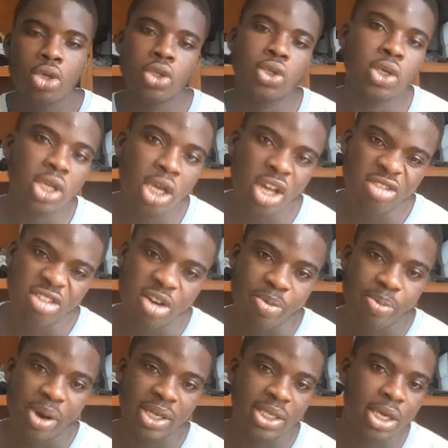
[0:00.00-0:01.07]
So yeah, you have a
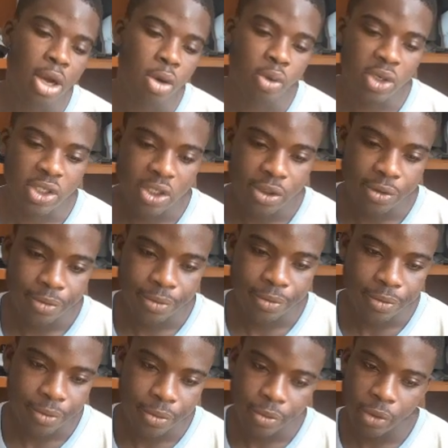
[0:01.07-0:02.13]
practical question.
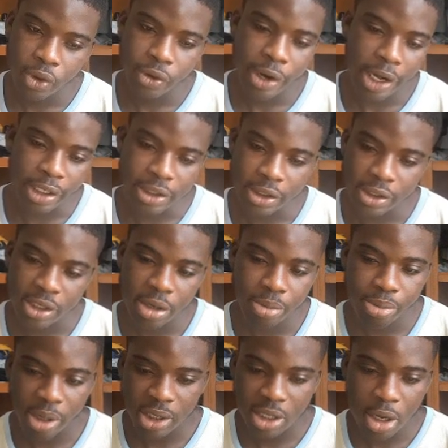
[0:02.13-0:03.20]
Right? It's a
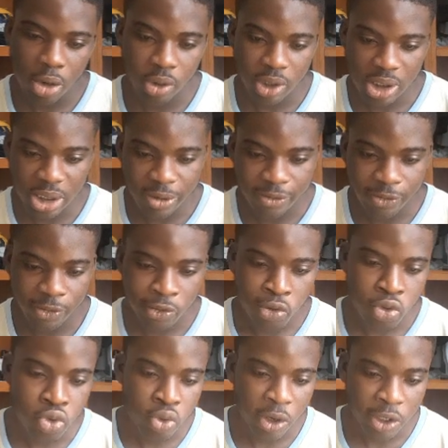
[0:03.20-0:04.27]
practical question, it's a
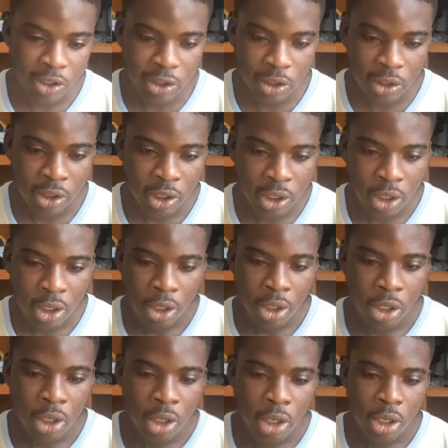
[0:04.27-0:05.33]
full question.
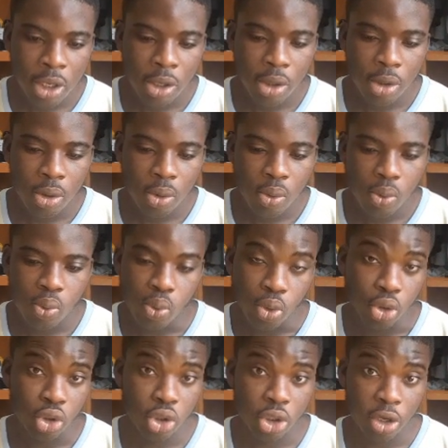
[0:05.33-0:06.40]

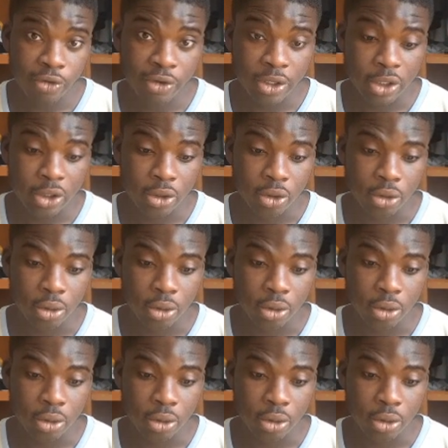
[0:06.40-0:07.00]
Won't solve it.